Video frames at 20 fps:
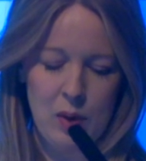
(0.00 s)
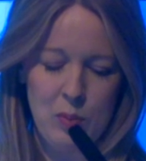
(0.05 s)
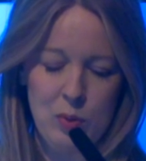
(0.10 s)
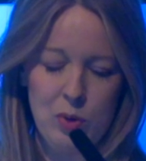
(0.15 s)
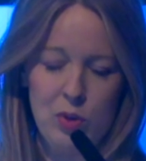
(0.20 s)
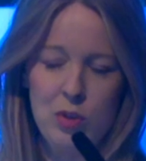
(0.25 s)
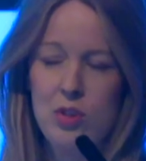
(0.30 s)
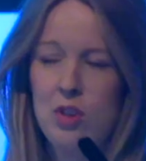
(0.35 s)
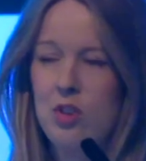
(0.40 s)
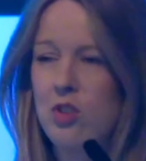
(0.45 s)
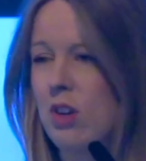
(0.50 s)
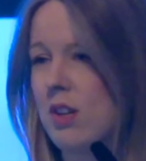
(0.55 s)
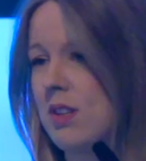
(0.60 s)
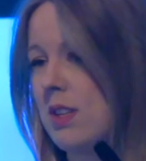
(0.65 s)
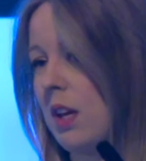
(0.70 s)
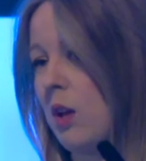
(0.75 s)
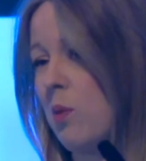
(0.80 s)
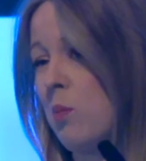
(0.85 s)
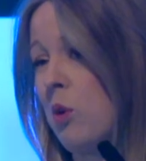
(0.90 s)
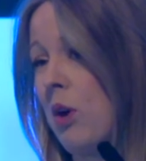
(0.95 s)
We're also trying to
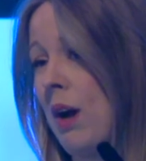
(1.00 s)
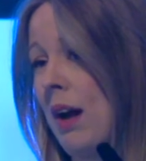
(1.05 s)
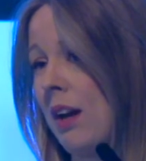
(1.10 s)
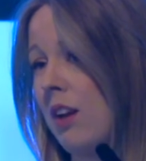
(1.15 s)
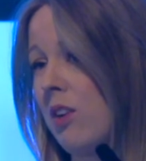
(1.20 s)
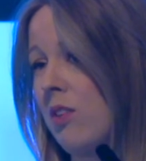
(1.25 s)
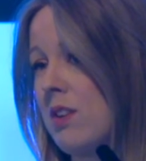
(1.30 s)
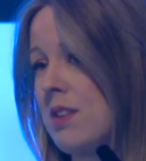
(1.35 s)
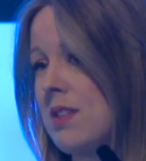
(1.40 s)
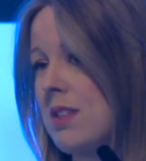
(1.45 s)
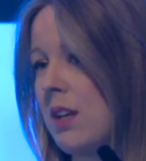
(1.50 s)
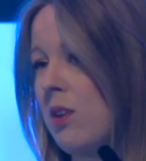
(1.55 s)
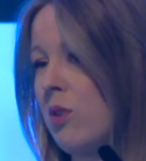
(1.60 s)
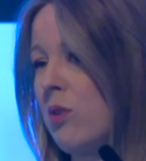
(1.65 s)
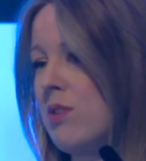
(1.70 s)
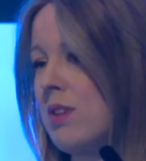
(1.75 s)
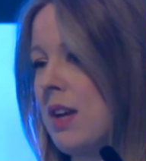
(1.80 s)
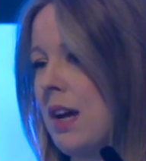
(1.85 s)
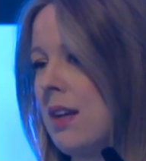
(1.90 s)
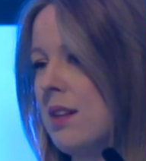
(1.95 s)
get more accurate
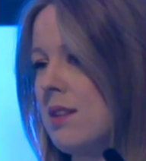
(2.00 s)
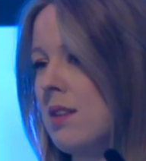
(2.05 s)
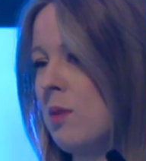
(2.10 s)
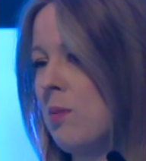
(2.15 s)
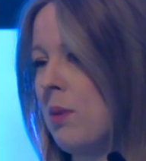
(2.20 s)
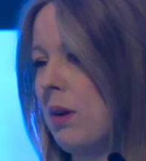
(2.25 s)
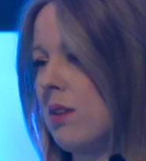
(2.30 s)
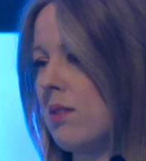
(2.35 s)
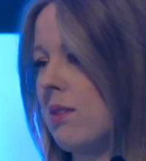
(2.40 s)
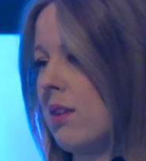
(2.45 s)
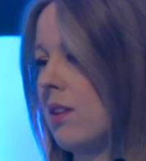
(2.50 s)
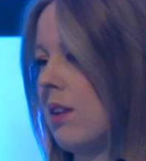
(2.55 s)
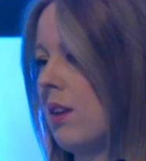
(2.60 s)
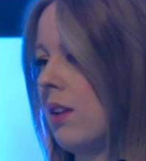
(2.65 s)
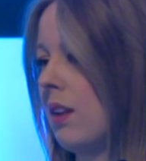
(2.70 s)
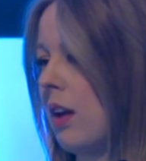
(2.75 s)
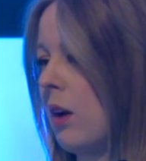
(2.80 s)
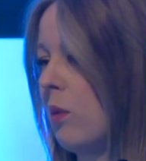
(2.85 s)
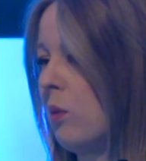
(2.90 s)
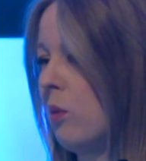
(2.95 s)
skills data, because I
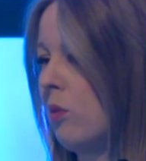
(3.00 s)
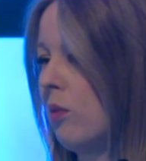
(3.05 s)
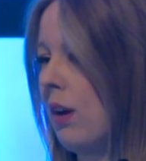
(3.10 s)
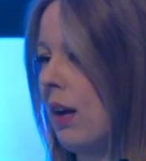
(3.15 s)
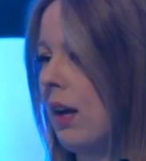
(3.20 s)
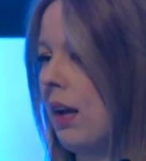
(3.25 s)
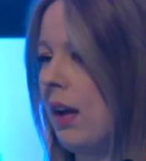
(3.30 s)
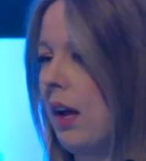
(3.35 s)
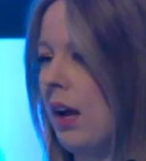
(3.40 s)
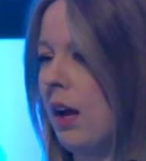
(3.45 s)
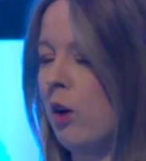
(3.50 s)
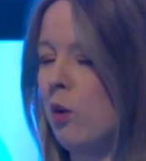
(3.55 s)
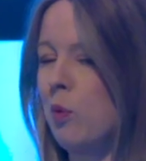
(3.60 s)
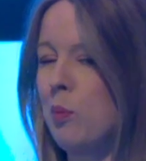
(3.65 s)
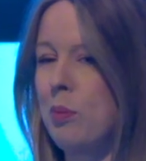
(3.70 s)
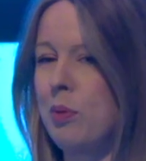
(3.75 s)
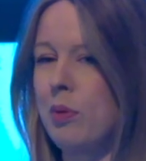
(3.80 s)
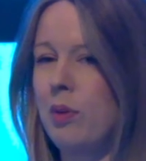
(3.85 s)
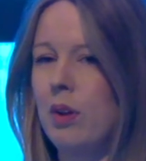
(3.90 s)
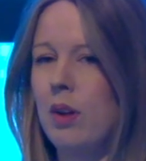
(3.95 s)
think that will really
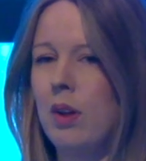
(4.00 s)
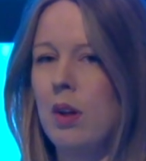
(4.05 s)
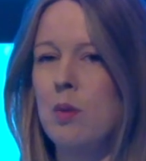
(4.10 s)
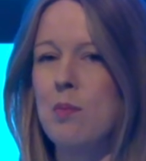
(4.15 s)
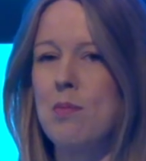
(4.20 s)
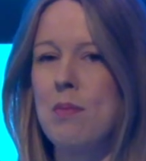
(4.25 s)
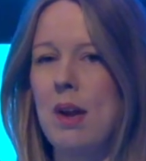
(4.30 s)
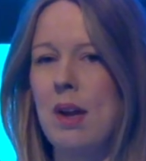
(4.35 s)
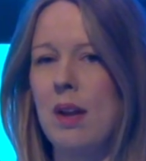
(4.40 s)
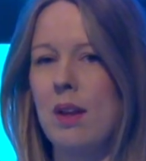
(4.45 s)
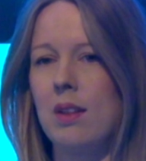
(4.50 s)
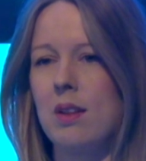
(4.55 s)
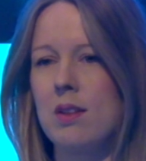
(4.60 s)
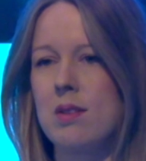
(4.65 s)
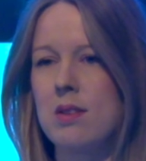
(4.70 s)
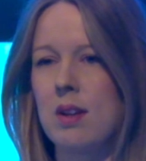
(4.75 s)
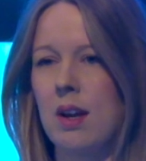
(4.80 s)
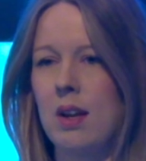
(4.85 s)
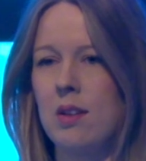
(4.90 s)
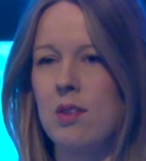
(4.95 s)
help make
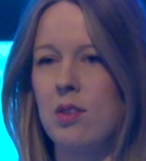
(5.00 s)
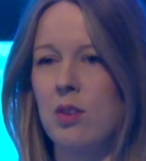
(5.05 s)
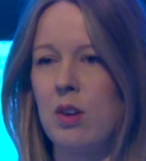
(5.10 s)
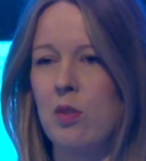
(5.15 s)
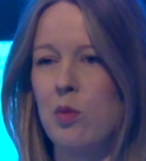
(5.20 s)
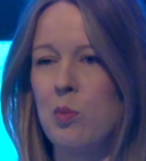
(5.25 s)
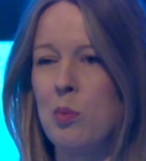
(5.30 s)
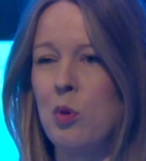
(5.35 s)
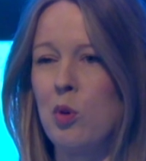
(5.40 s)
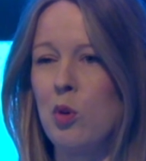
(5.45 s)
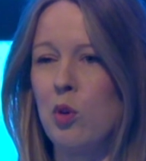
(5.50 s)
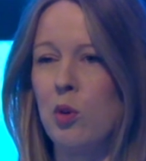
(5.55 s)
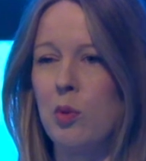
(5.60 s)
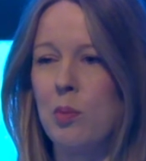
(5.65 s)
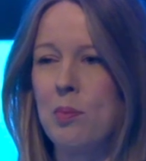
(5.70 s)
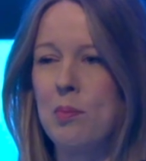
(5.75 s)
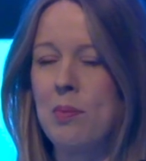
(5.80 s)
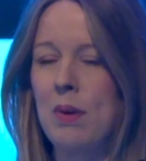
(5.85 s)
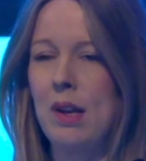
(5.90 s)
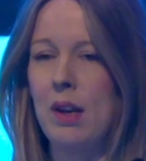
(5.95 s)
this data even more
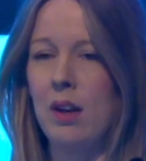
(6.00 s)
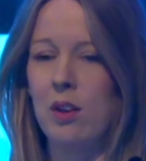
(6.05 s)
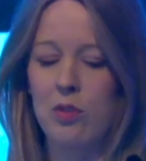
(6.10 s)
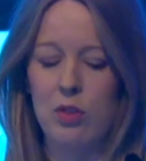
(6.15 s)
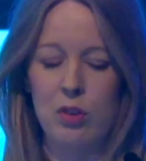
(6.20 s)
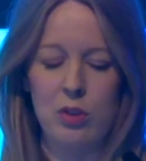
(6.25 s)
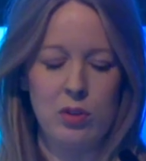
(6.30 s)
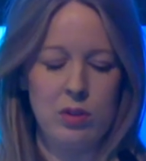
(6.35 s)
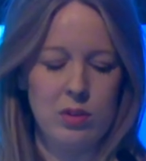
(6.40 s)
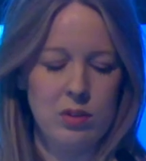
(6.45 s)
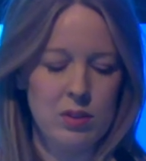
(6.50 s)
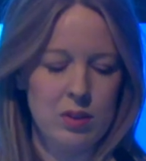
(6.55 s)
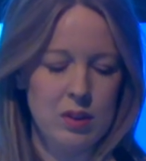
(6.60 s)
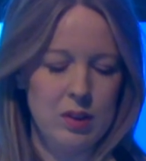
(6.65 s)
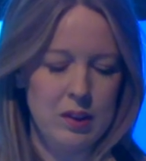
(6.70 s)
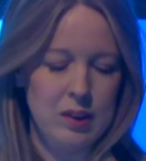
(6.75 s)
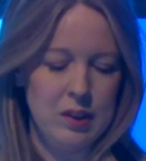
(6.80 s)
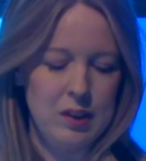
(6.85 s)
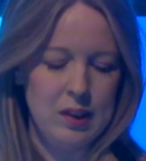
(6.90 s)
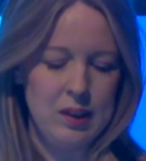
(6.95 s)
meaningful.
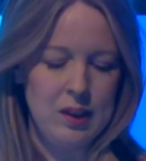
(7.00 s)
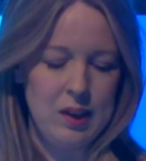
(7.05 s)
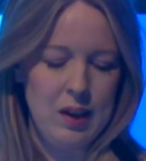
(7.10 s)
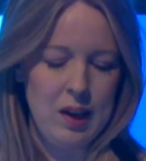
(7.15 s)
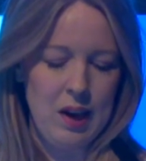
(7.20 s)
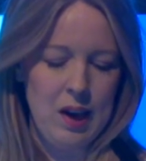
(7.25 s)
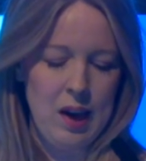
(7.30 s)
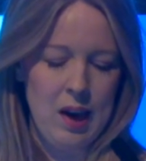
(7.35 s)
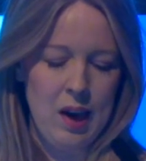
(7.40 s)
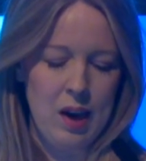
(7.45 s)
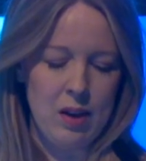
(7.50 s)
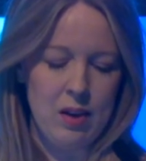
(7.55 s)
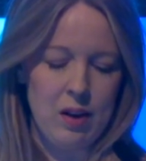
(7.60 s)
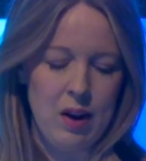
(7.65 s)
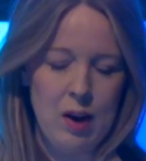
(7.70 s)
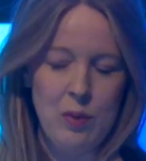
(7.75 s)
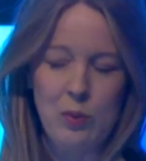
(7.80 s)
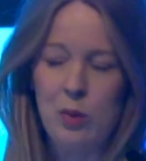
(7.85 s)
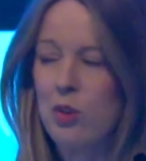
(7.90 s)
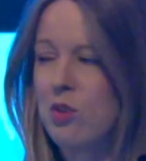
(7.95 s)

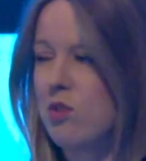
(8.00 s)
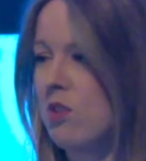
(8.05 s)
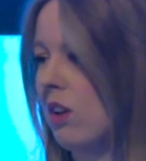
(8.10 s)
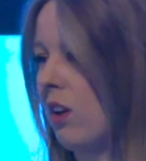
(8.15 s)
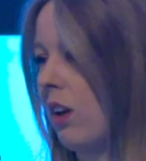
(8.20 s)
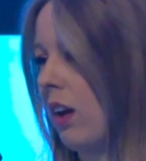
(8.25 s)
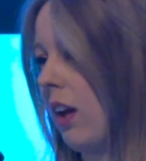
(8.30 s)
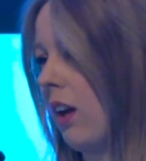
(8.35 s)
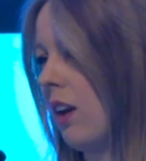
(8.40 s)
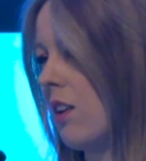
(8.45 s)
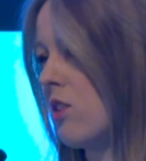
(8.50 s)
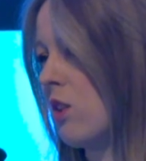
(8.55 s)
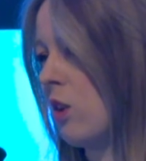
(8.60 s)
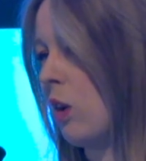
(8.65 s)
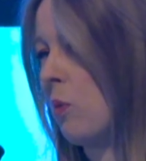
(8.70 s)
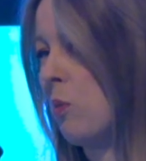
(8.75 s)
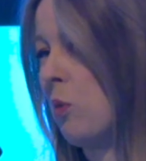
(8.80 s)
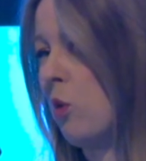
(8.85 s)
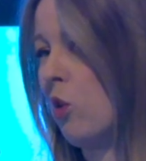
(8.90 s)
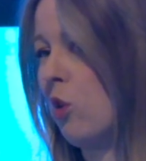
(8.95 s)
And we're also looking at
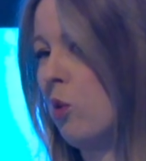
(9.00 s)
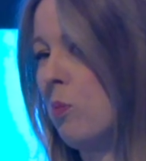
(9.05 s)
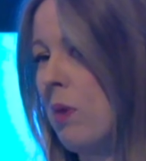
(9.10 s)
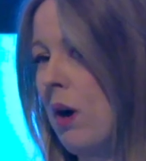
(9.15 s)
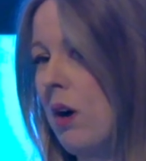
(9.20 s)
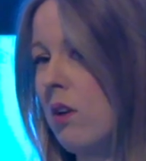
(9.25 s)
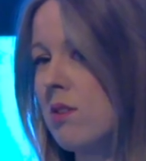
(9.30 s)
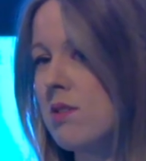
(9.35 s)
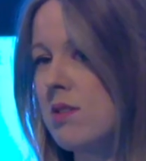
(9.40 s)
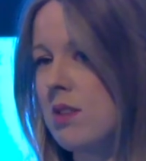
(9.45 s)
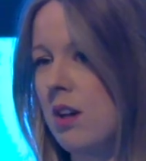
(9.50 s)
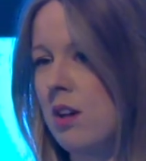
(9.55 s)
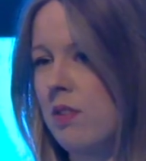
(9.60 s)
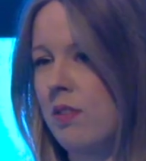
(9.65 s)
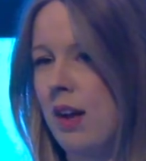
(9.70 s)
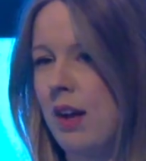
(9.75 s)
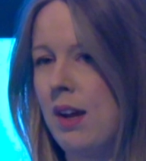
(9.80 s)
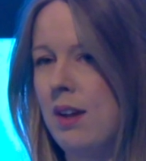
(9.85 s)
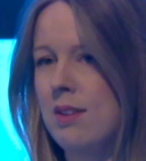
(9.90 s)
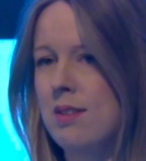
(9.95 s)
doing more pulse
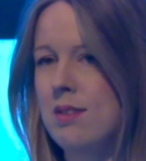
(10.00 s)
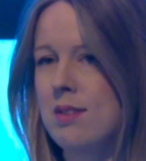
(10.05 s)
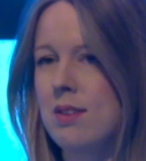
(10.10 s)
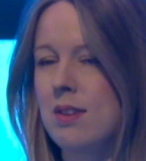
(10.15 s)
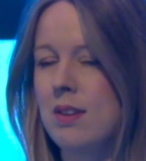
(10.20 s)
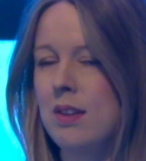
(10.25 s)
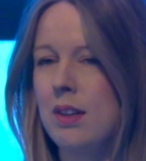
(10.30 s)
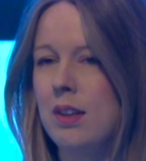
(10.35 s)
surveys,